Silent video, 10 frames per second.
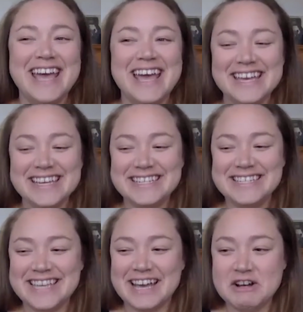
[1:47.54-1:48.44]

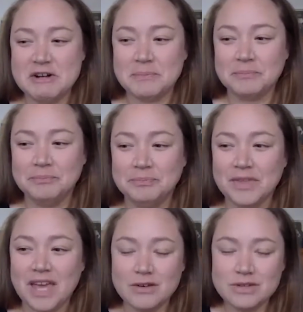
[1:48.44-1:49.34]
and um,
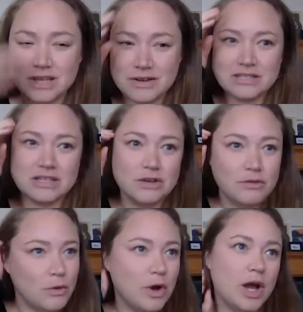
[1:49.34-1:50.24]
I was always looking
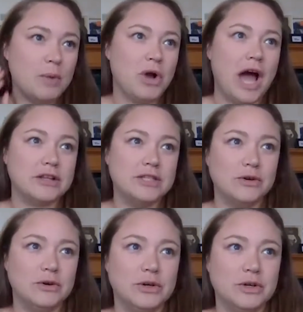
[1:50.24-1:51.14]
for a
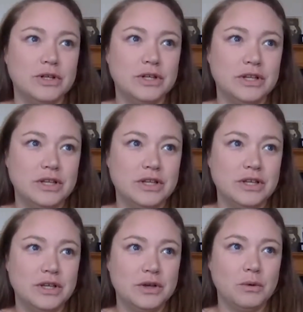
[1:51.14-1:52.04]
practical
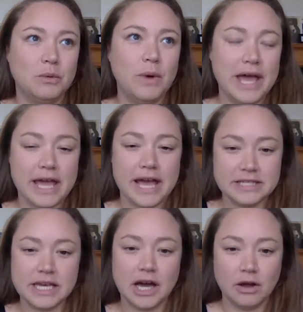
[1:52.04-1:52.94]
way
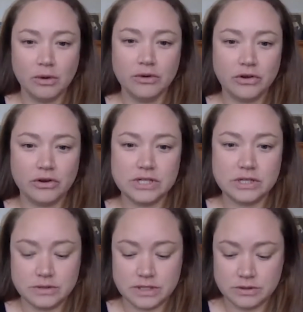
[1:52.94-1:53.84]
as I got older to
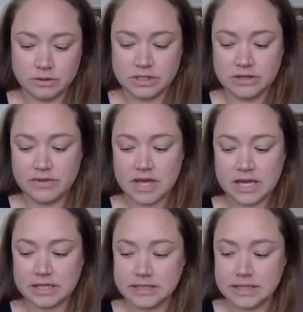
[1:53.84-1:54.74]
use those sorts of
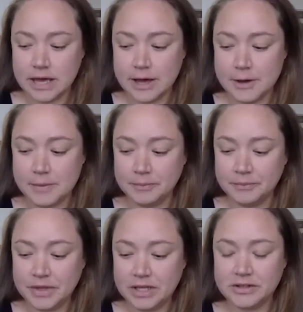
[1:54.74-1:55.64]
things. Um,
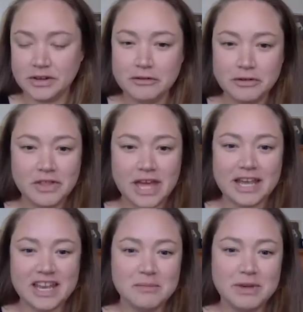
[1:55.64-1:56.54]
Don't ever let
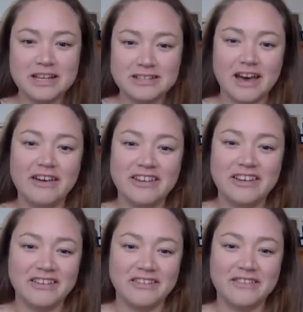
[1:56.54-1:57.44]
anybody tell
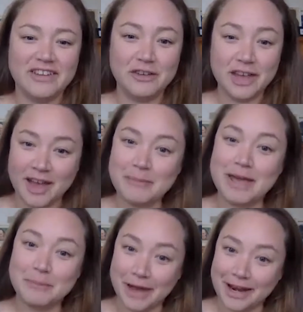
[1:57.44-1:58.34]
you you can't
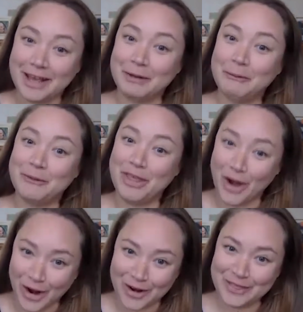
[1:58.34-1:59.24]
make money with
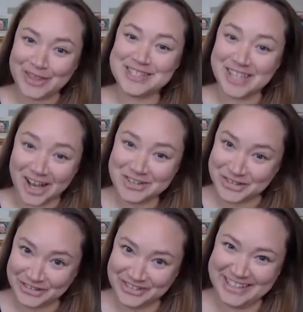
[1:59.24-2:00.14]
art. That's not
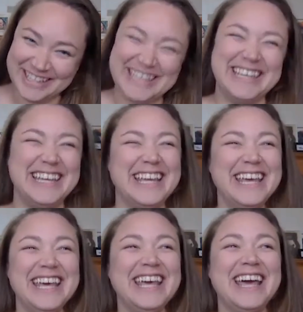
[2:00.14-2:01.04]
true.
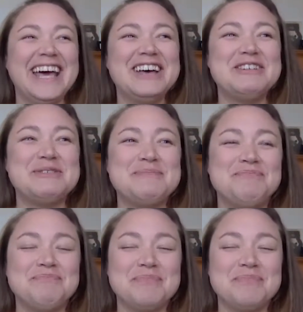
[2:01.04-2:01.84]
um,